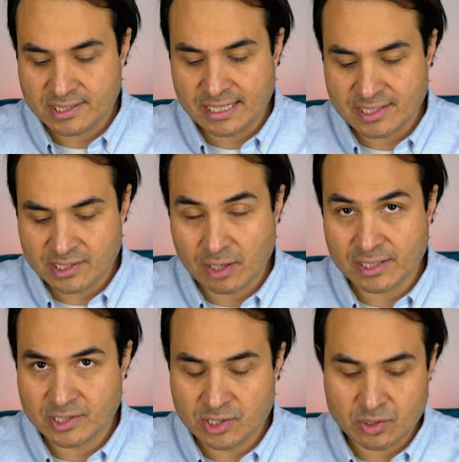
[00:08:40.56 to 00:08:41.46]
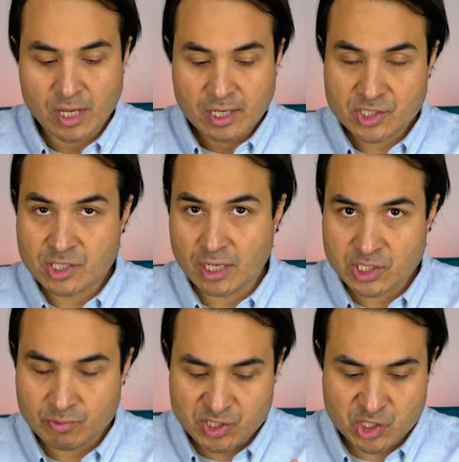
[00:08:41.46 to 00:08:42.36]
then it's going to start
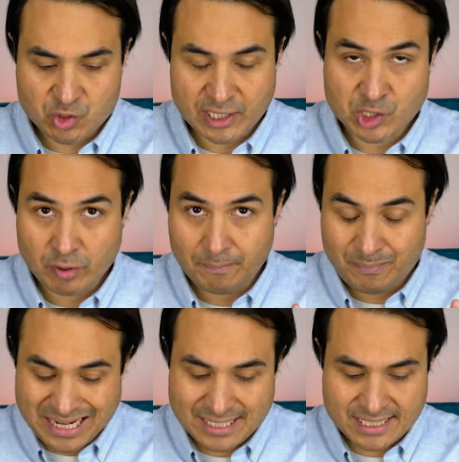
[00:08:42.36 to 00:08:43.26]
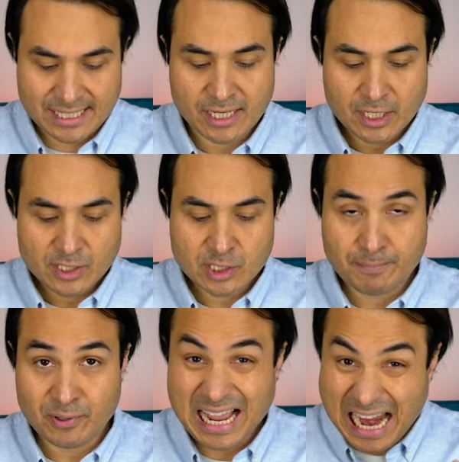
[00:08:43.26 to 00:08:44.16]
to restrict your ability to
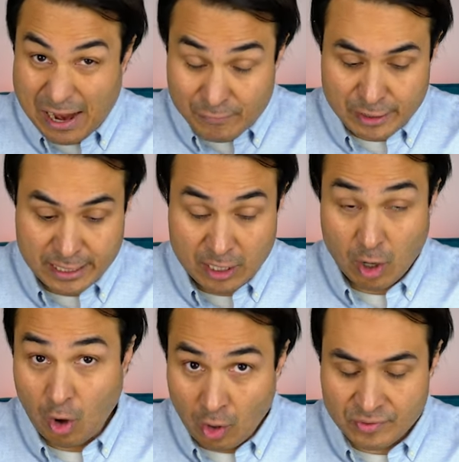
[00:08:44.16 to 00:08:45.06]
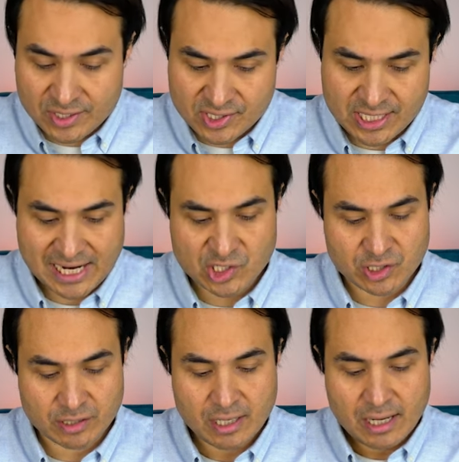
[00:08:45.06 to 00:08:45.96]
put everything on the
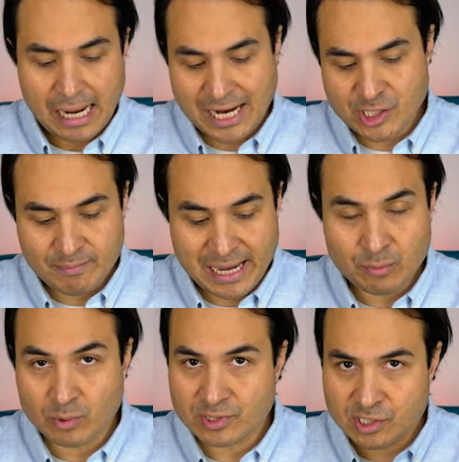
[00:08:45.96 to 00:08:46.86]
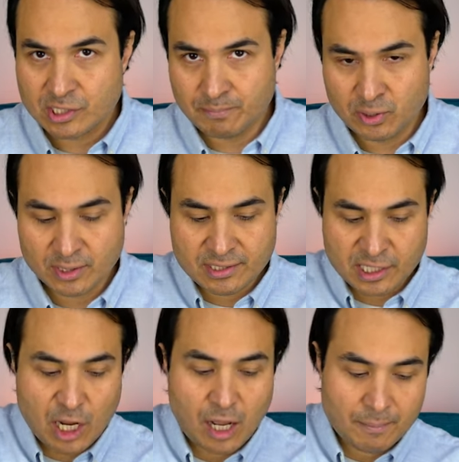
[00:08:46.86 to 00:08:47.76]
station, and you may want to put
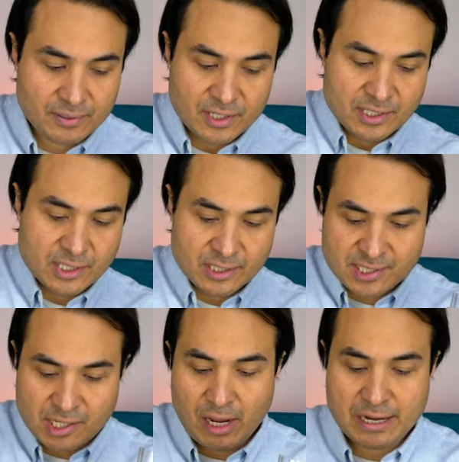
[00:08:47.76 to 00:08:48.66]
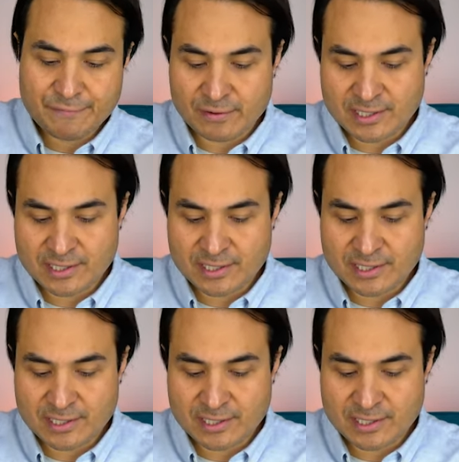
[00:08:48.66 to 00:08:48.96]
the cup to the side, for